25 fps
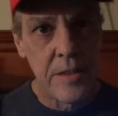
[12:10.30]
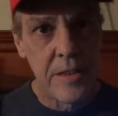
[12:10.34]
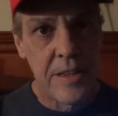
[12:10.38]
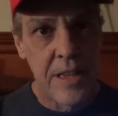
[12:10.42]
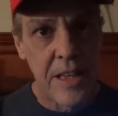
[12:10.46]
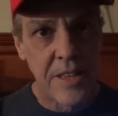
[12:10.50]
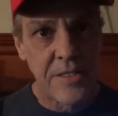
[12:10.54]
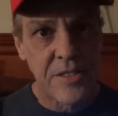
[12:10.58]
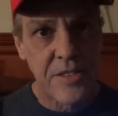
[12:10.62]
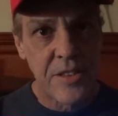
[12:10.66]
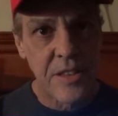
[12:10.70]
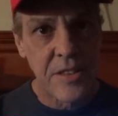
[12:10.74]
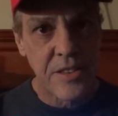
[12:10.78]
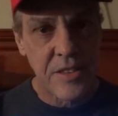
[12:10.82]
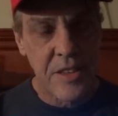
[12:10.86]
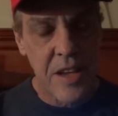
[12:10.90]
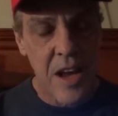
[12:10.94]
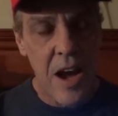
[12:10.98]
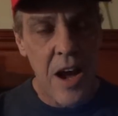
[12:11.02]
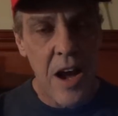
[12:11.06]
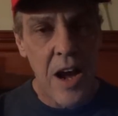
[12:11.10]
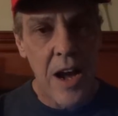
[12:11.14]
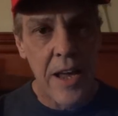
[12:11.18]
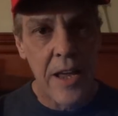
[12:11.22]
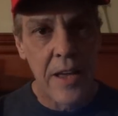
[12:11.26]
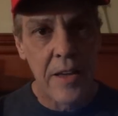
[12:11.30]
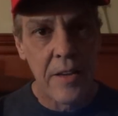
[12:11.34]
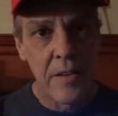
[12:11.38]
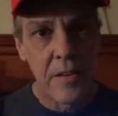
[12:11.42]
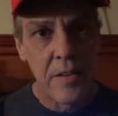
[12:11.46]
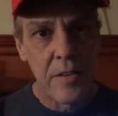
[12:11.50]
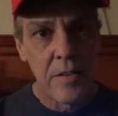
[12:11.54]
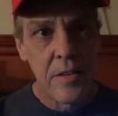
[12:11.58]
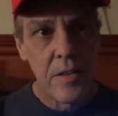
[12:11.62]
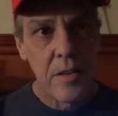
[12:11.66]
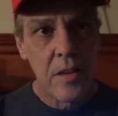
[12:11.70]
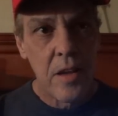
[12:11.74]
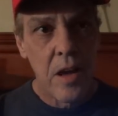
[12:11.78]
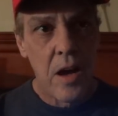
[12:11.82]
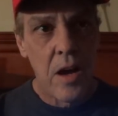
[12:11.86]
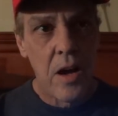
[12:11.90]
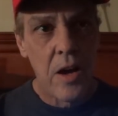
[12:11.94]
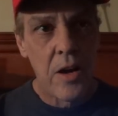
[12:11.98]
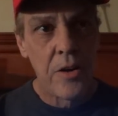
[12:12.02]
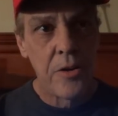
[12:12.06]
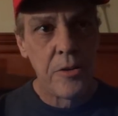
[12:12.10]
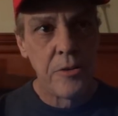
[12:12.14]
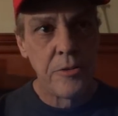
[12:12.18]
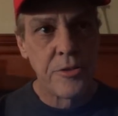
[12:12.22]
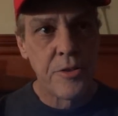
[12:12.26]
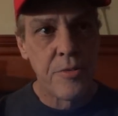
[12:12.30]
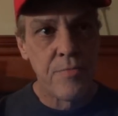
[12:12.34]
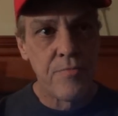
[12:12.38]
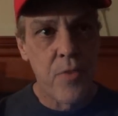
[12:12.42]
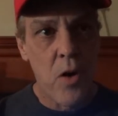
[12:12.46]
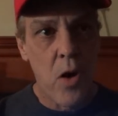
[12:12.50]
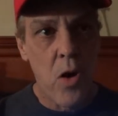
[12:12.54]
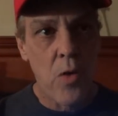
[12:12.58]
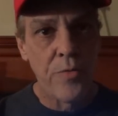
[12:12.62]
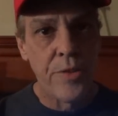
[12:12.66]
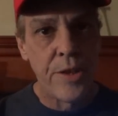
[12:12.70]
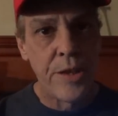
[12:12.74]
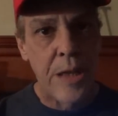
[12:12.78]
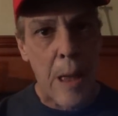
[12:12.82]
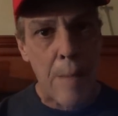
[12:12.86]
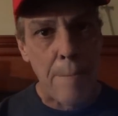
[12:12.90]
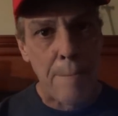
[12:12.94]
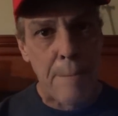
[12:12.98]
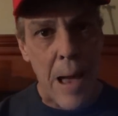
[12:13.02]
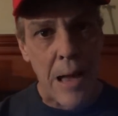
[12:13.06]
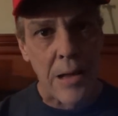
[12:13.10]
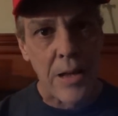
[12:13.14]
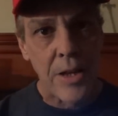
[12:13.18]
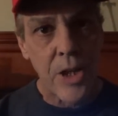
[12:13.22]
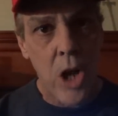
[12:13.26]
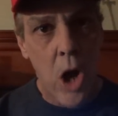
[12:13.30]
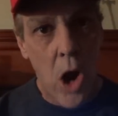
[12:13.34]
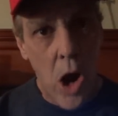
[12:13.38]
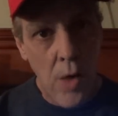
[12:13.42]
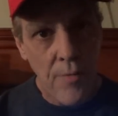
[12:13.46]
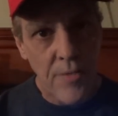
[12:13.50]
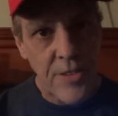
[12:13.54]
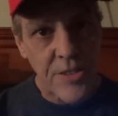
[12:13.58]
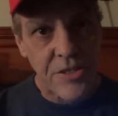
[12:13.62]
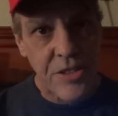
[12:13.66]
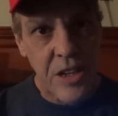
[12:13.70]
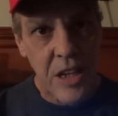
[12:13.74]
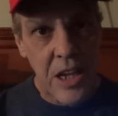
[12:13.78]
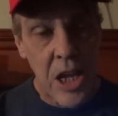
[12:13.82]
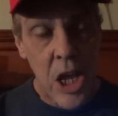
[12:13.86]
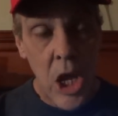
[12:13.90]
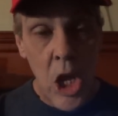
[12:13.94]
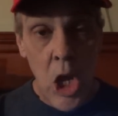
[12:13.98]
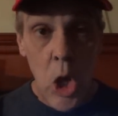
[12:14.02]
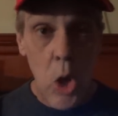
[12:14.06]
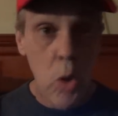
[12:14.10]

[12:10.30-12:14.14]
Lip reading: gets this guy who's involved in ballot harvesting,